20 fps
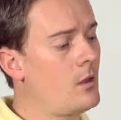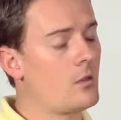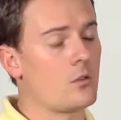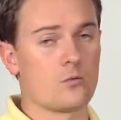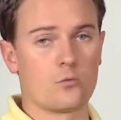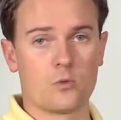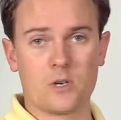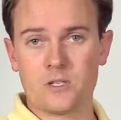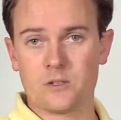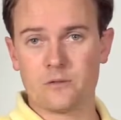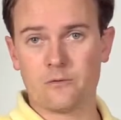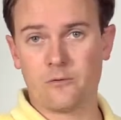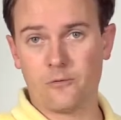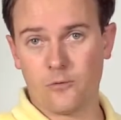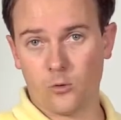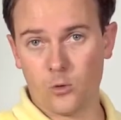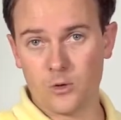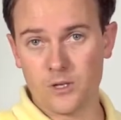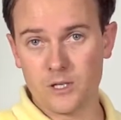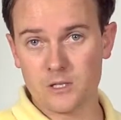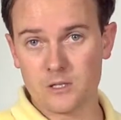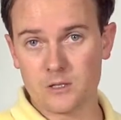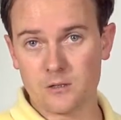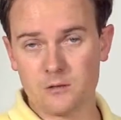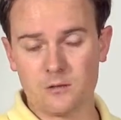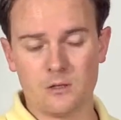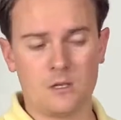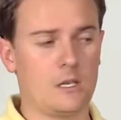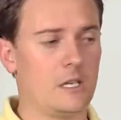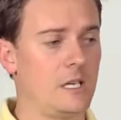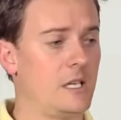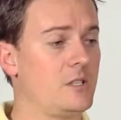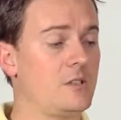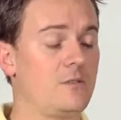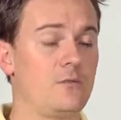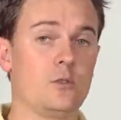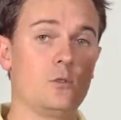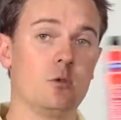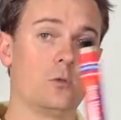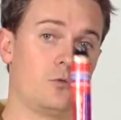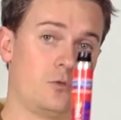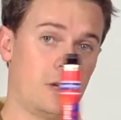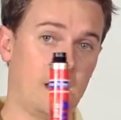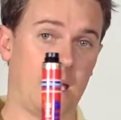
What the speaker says: The reason for this is if you